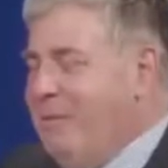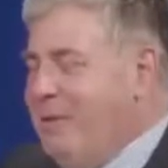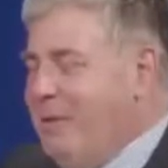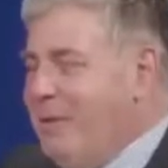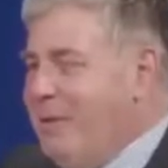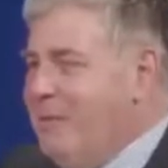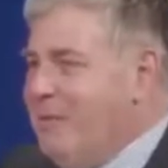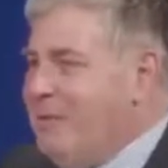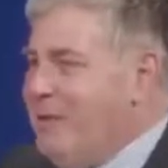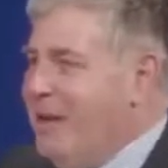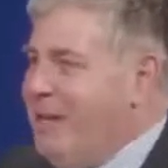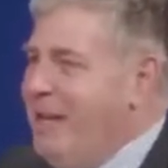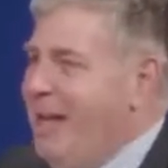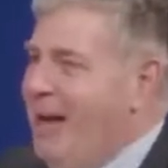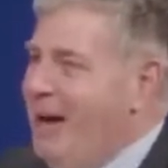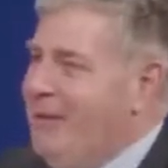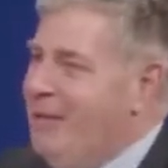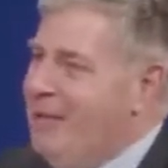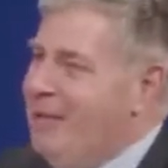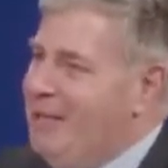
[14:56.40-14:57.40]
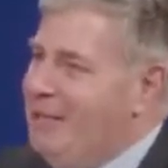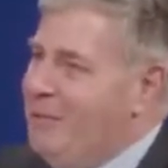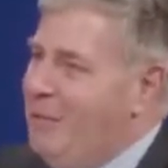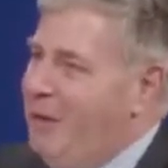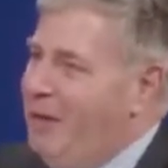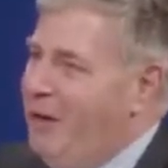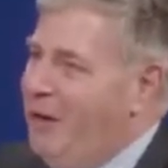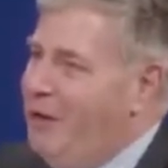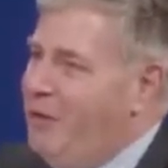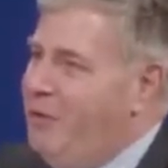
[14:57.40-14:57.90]
programs right now is
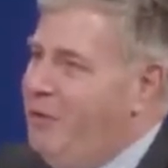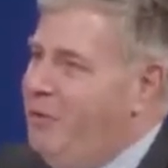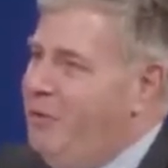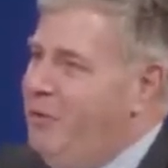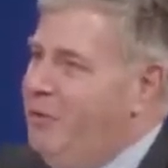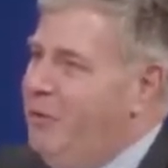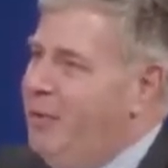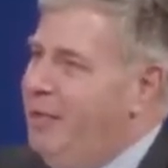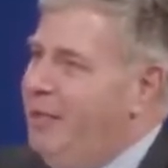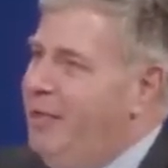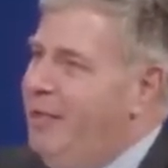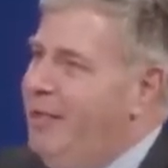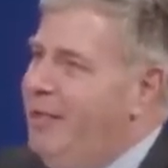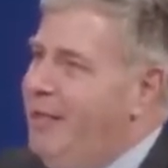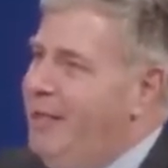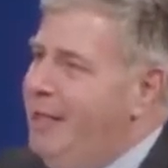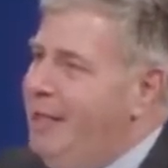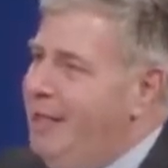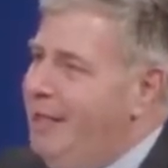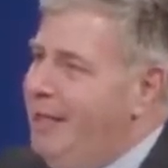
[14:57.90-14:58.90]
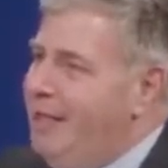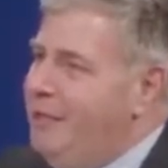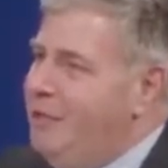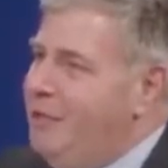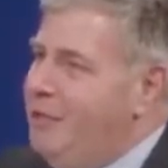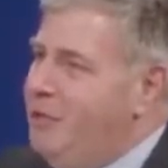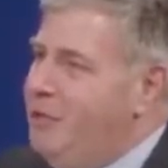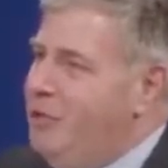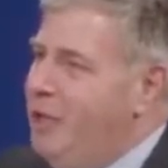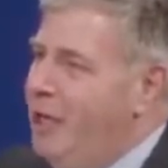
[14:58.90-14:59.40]
what are you doing
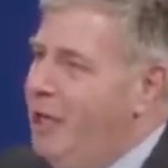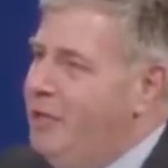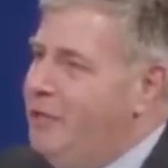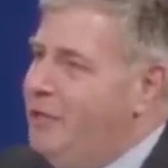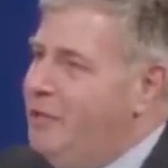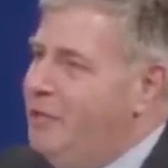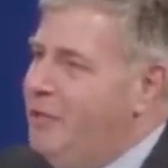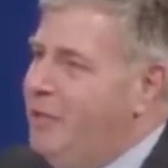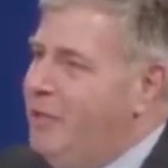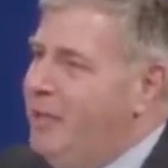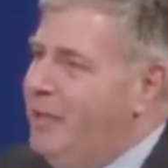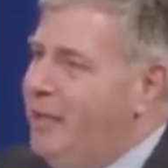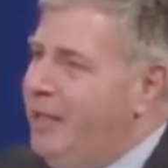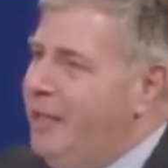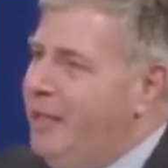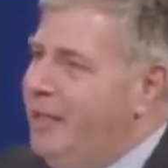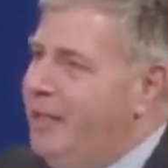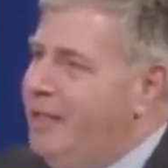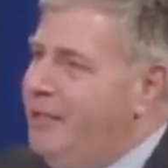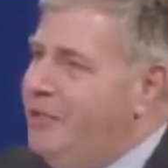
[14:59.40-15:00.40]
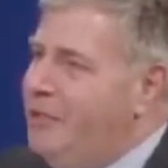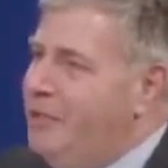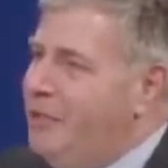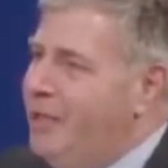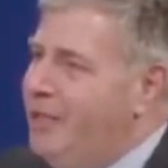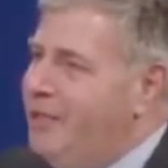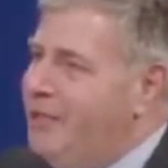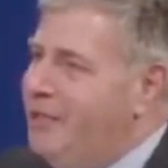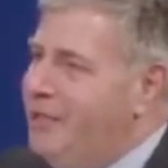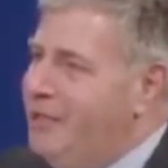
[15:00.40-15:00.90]
on John Street and East
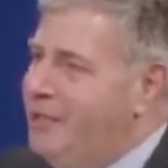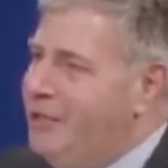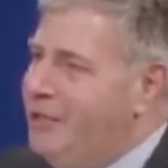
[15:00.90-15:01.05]
Genesee